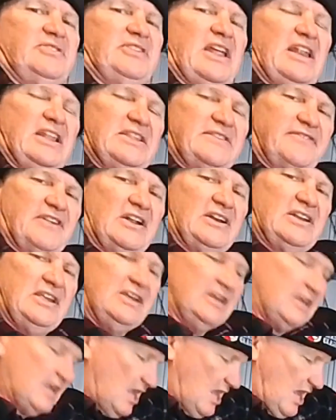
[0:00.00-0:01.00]
like that at the front
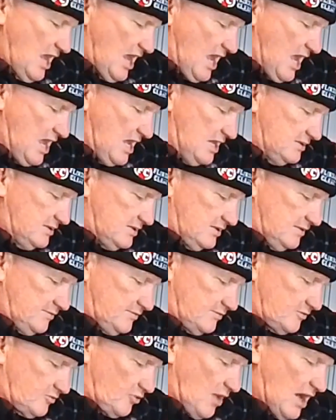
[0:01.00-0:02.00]
here and
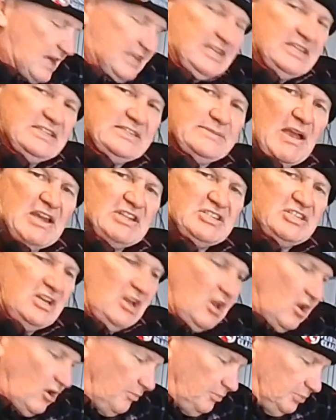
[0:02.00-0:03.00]
cracked it, smashed it,
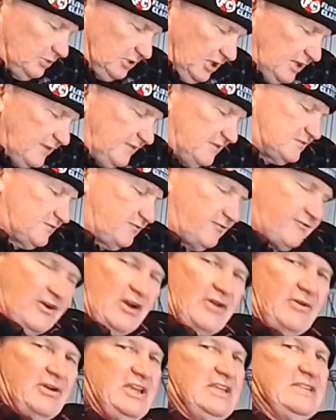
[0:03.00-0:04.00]
and I believe it's
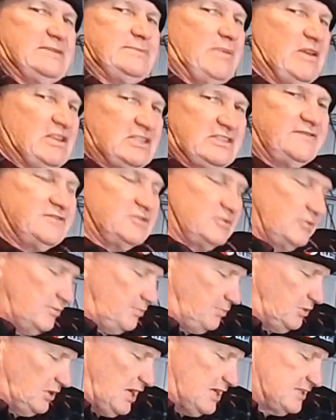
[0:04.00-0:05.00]
very expensive to
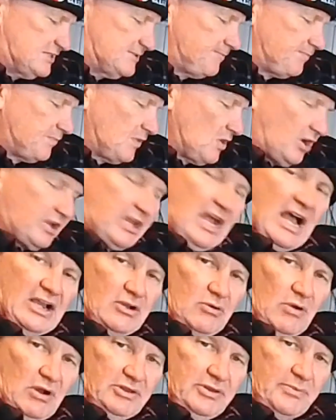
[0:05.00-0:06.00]
replace. I
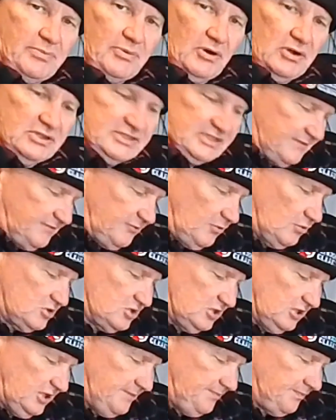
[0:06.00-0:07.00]
can't quote the price,
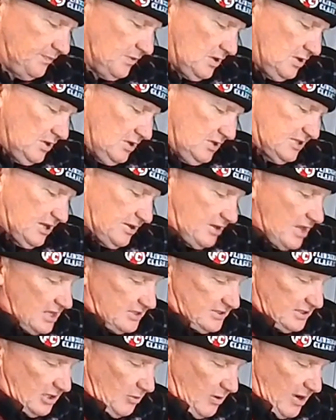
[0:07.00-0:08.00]
unfortunately. So
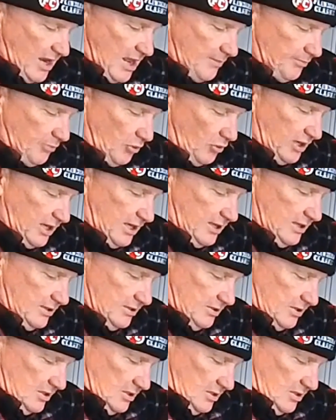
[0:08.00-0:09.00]
I went out and bought a
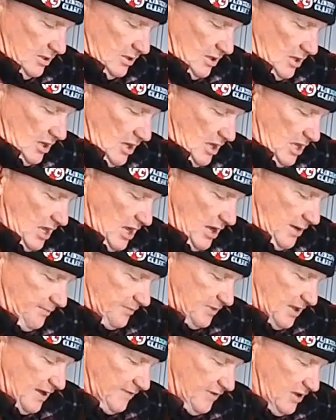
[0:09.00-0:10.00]

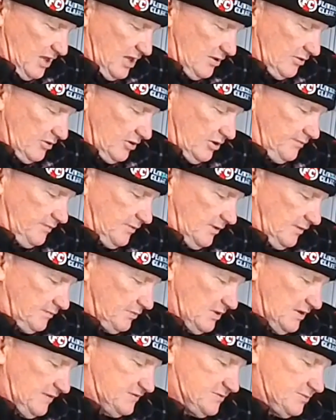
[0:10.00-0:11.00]
cover here. I've
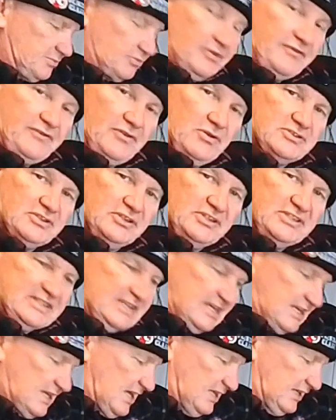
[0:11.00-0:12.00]
read some reviews on this
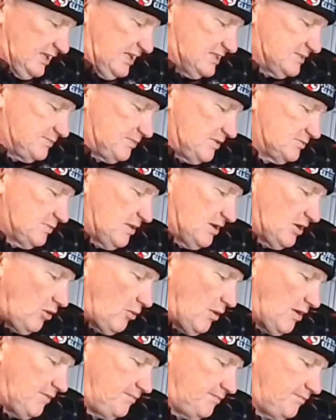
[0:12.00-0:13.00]
AliExpress one. I
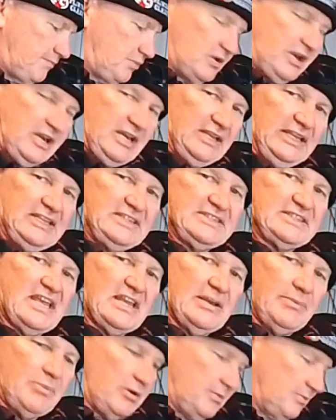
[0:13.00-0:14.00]
won't put any links
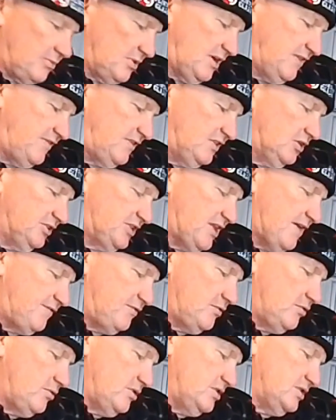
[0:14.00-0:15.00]
down the bottom or anything like that
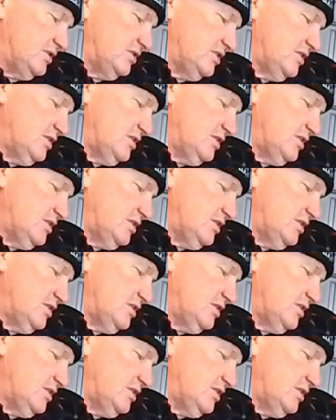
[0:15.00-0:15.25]
for it.